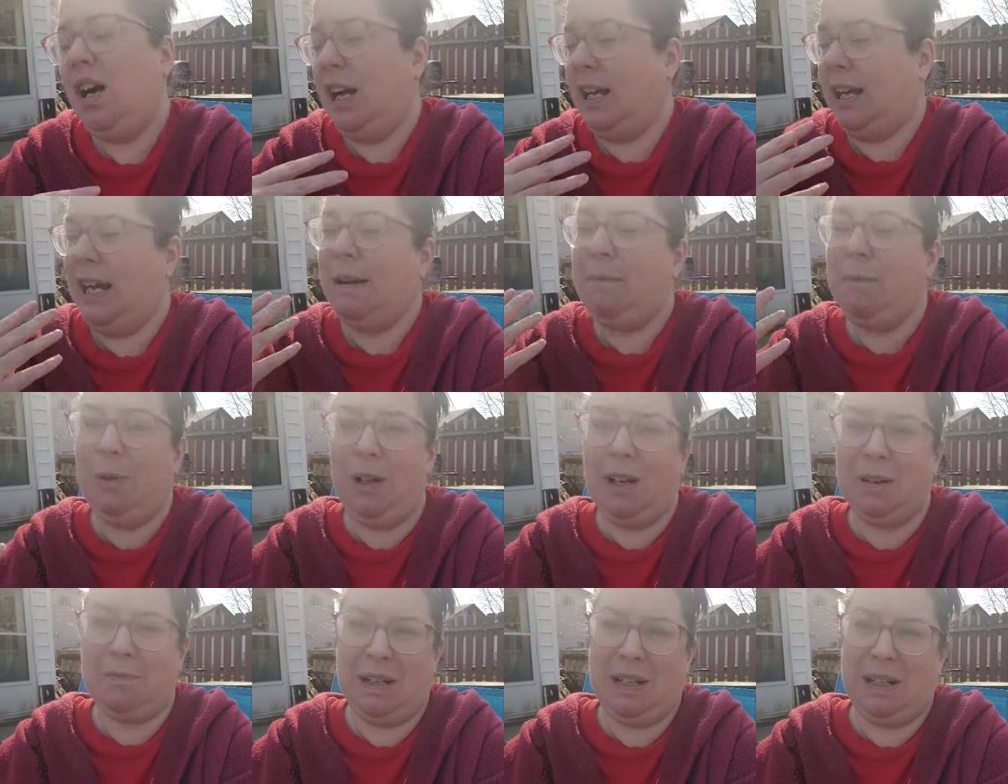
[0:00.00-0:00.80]
I kept
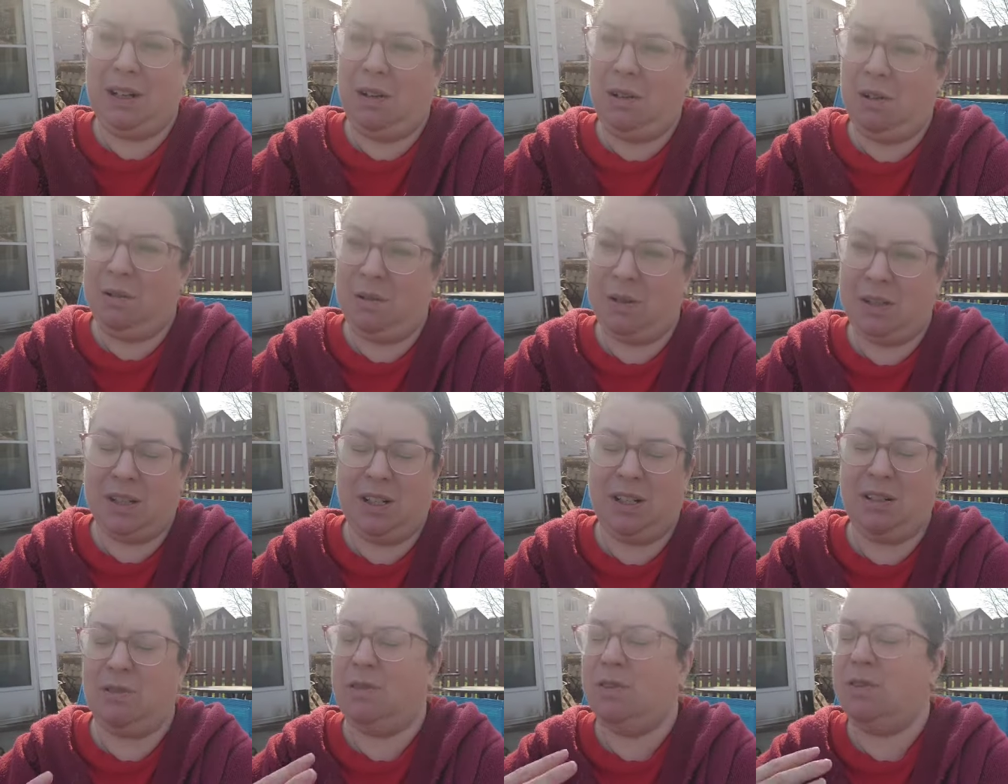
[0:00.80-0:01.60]
blowing my nose
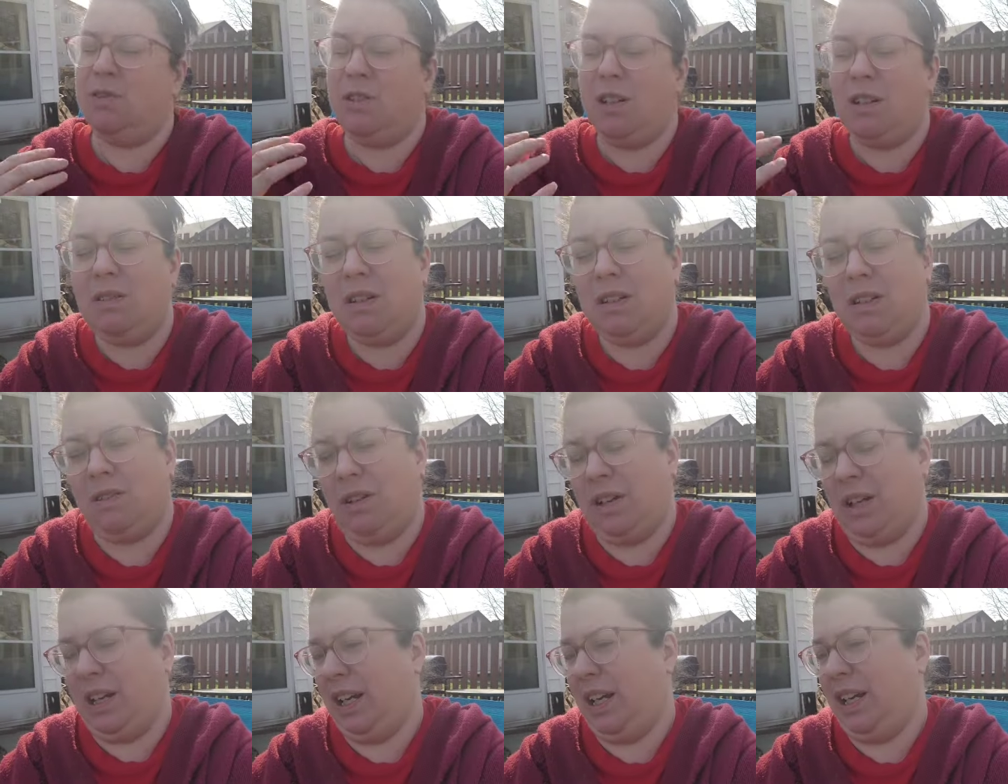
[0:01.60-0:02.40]
and it was so
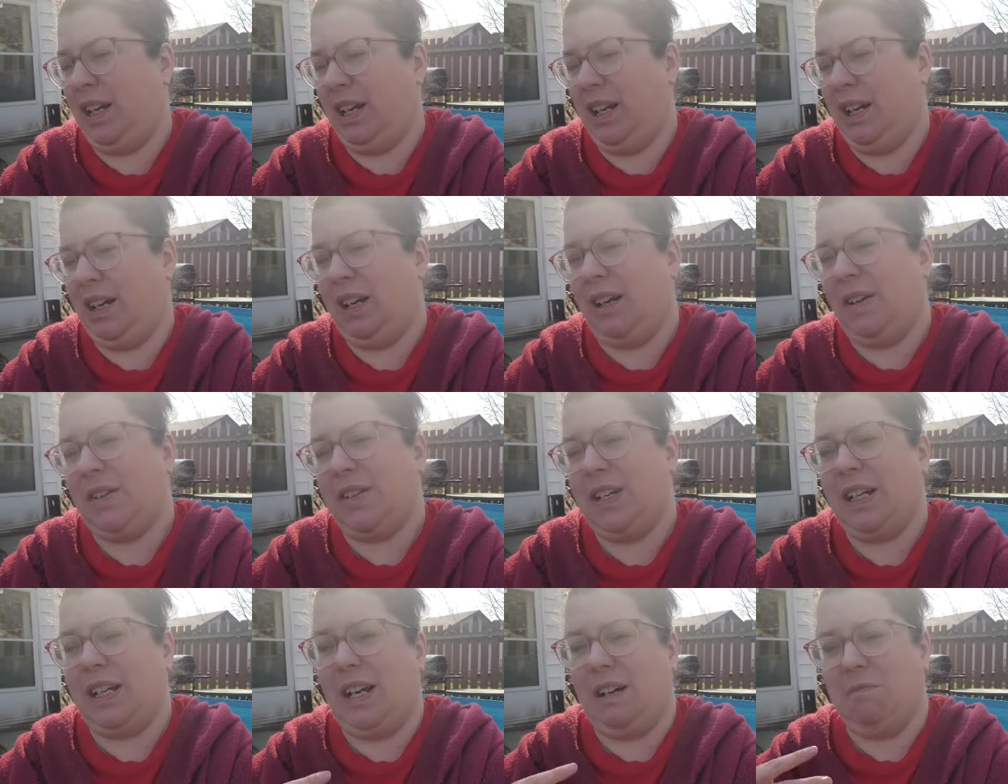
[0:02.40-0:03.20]
annoying and I
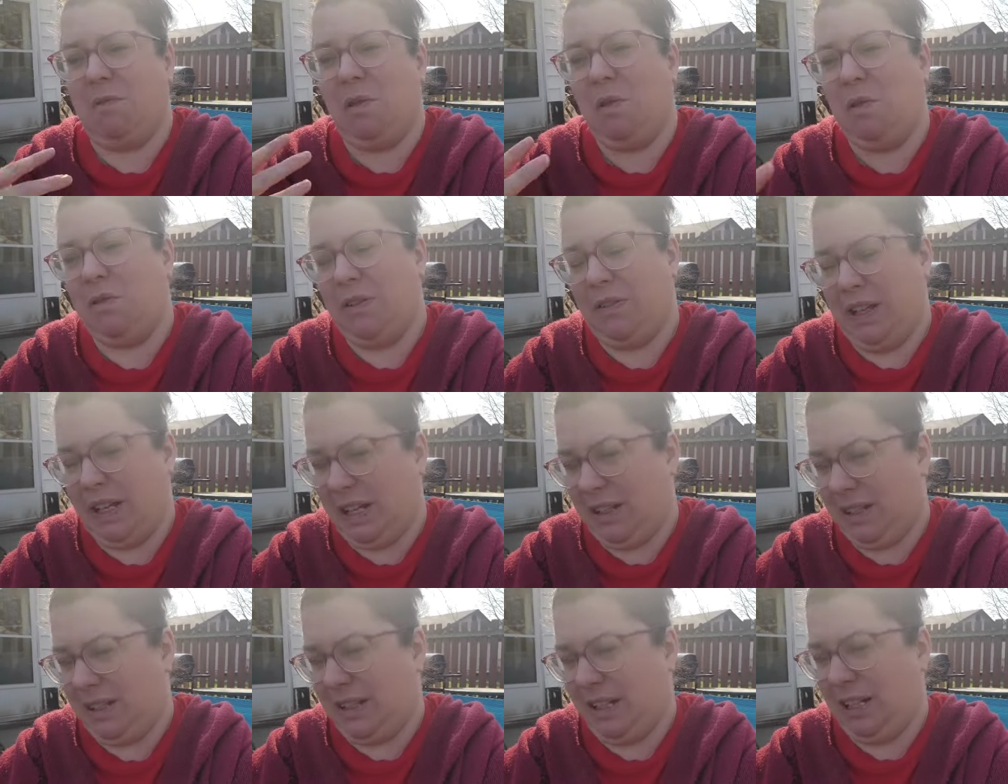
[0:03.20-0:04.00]
was like okay, I'm over
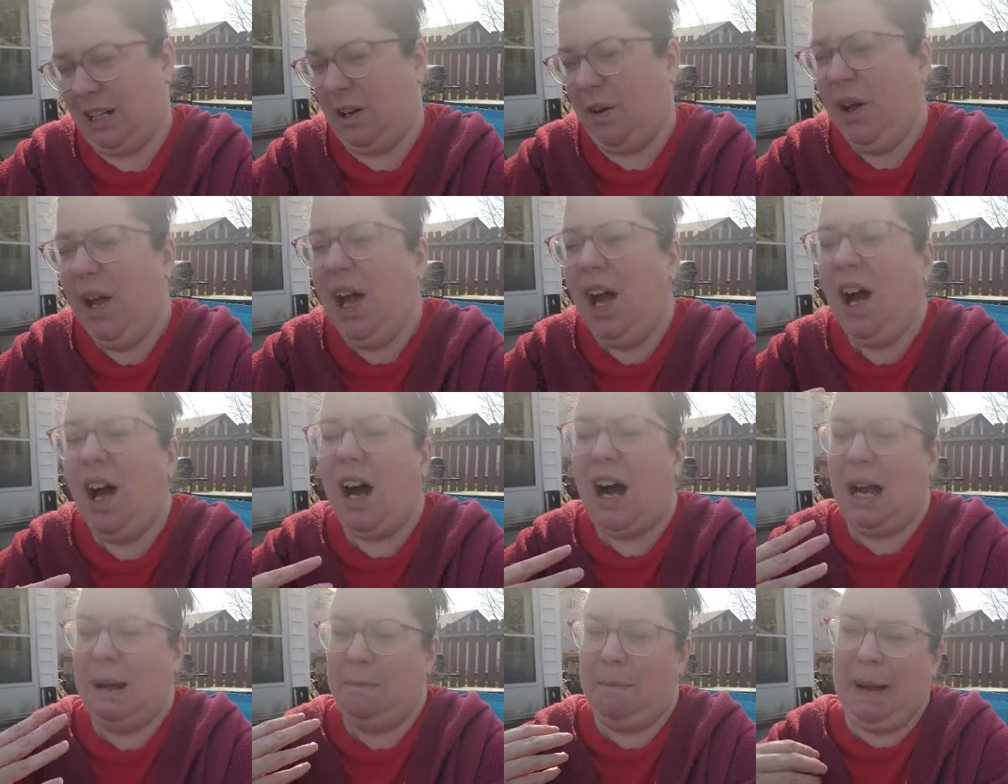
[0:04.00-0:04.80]
this you know
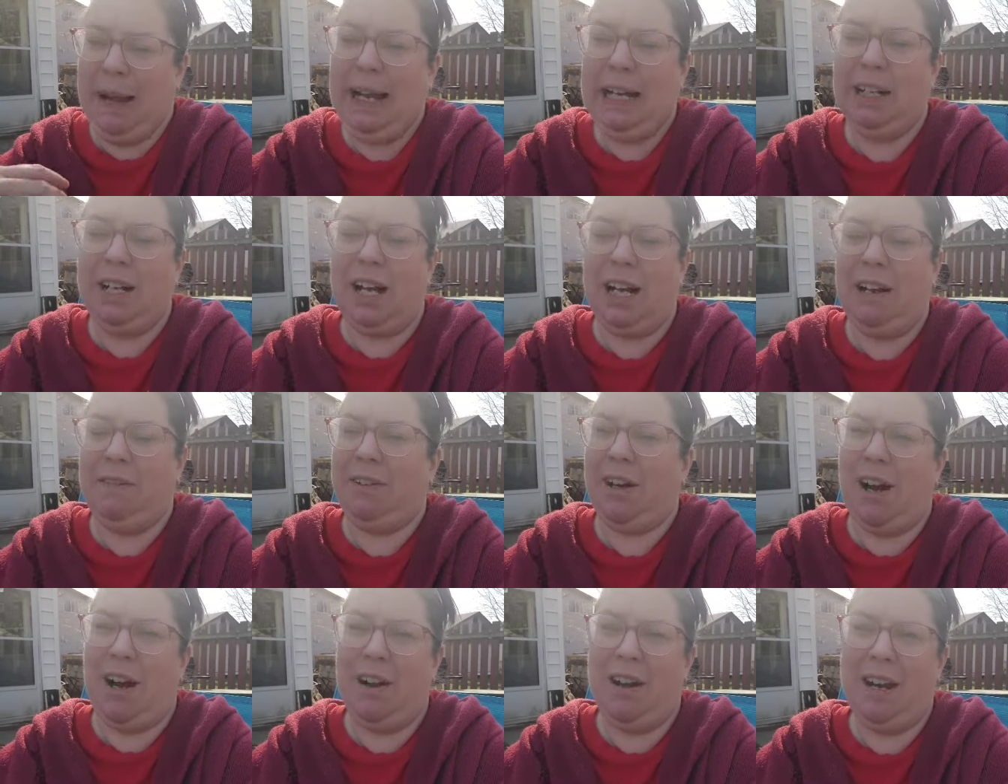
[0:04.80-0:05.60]
I might not have
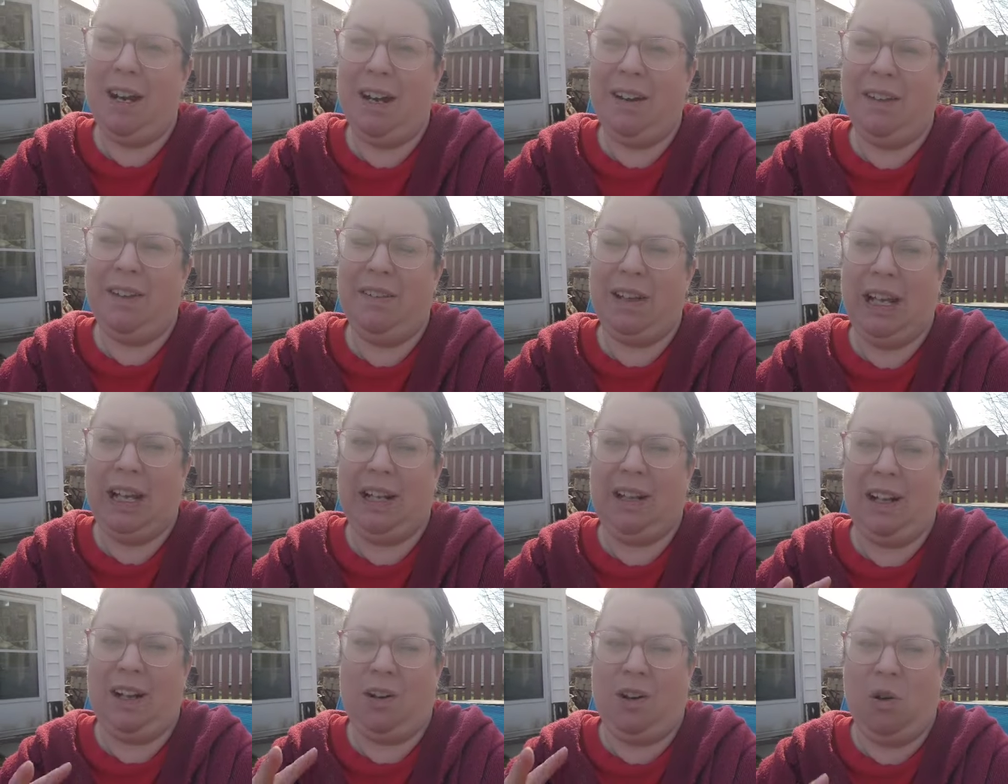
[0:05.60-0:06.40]
gotten
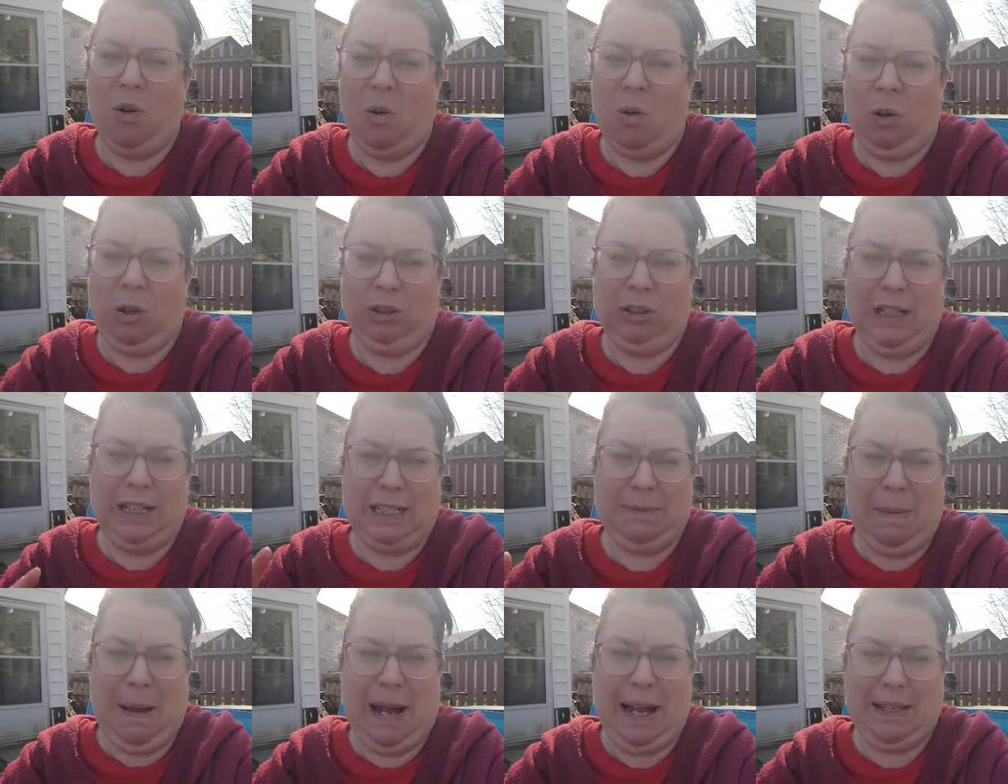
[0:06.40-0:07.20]
like a cold
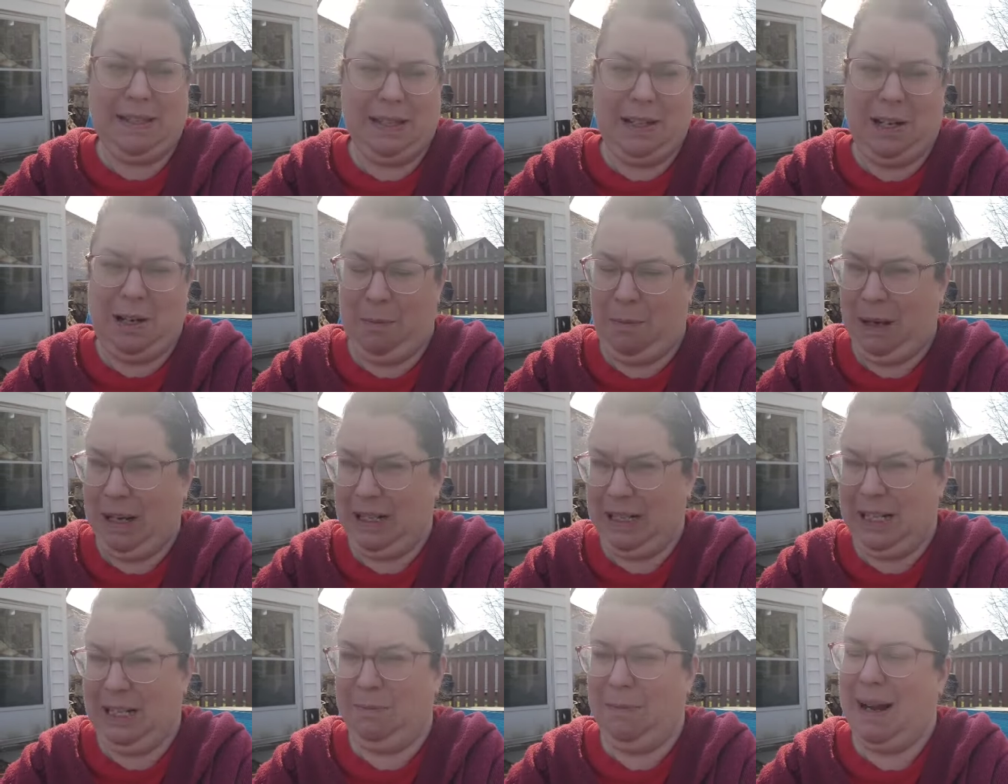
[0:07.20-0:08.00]
as bad as a hubby
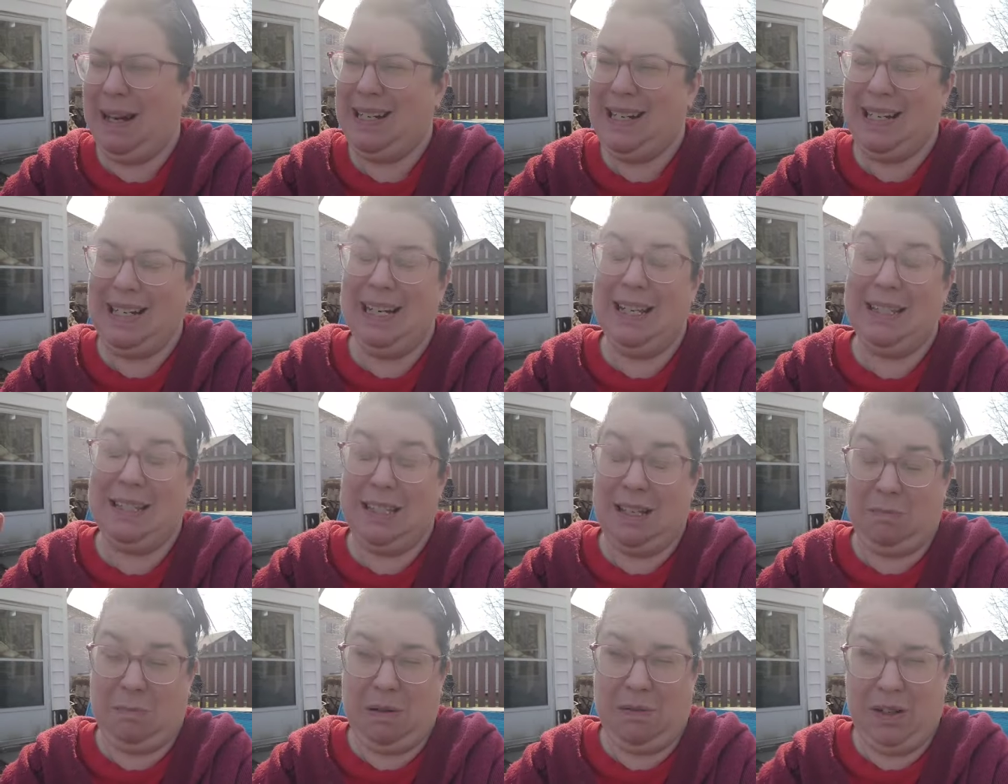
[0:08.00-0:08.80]
did but I did get
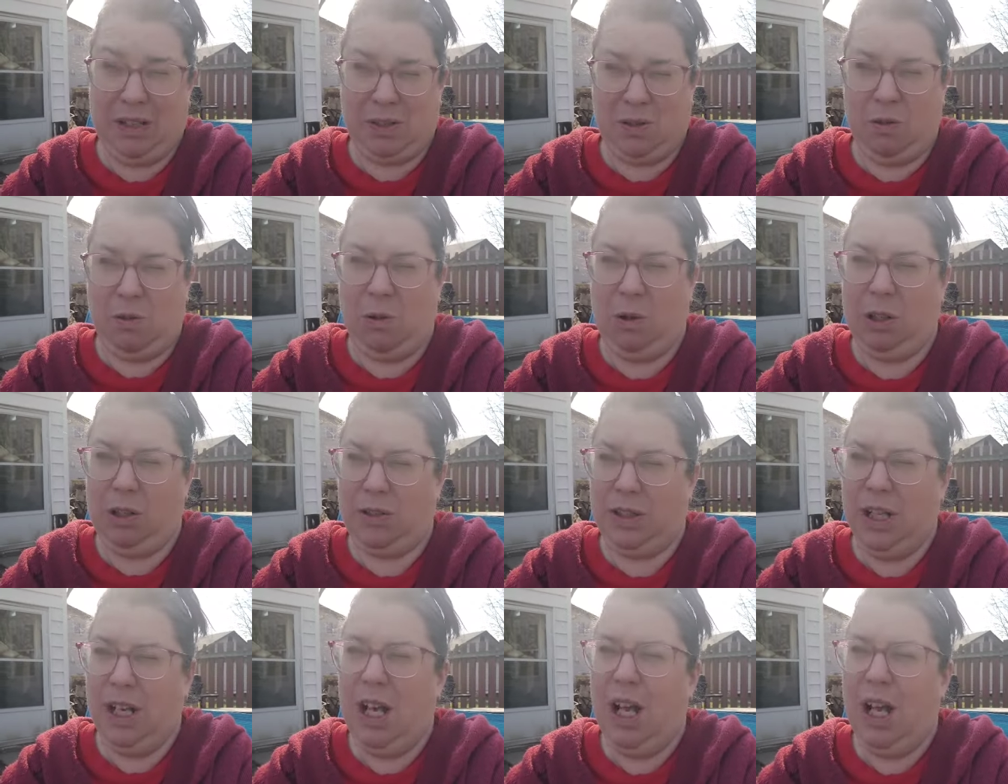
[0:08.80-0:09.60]
some of his cold